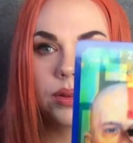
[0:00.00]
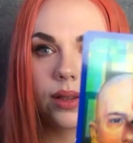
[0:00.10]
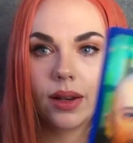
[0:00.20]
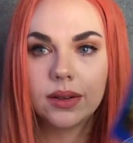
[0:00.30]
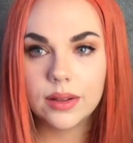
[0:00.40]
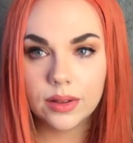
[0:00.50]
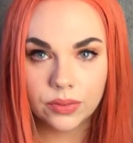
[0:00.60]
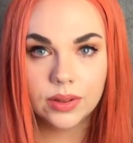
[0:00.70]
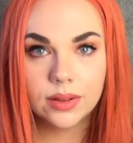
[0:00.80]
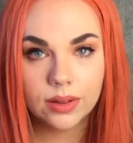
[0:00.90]
that if,
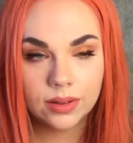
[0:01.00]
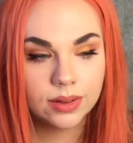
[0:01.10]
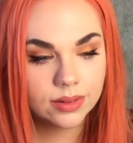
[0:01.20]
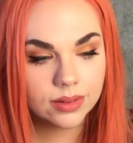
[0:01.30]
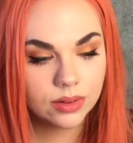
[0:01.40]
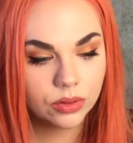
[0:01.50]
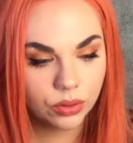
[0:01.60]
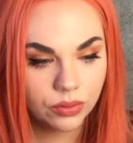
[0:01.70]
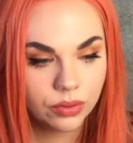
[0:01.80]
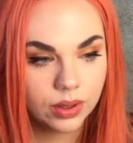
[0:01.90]
the, if this is a
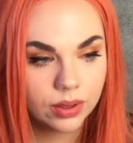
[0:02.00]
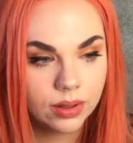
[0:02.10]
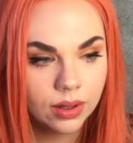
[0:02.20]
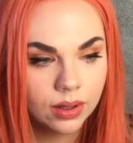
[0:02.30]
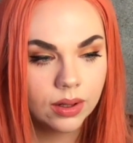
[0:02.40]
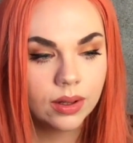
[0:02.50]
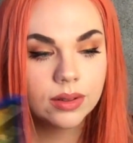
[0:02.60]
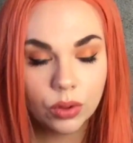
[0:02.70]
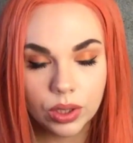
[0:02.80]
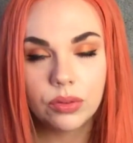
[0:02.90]
twin flame,
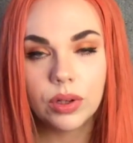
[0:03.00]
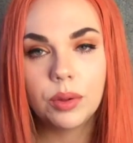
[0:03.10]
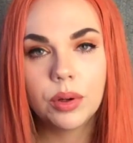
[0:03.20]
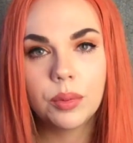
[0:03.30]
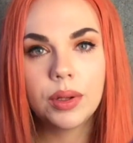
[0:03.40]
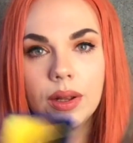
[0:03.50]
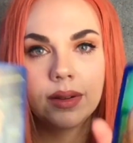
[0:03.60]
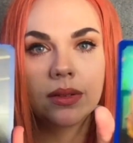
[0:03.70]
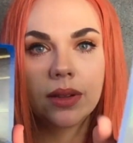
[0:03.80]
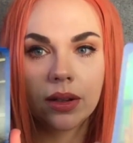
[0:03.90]
Twin flame
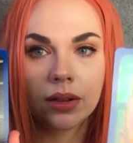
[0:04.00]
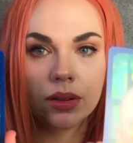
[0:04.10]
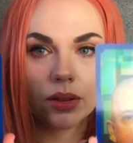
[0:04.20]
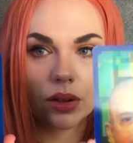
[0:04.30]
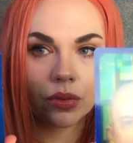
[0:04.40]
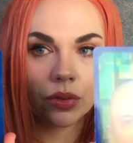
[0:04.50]
combination, then of